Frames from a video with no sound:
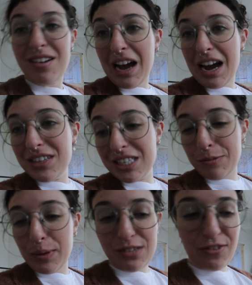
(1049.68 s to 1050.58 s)
having the
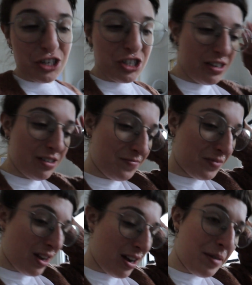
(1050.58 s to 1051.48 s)
space function.
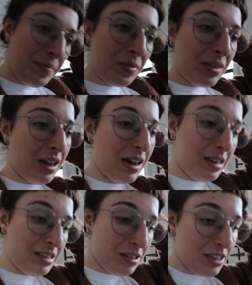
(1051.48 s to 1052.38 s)

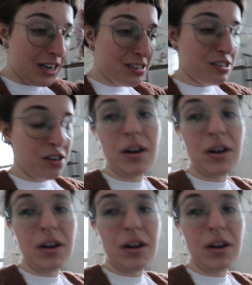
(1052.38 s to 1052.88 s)
And the desks are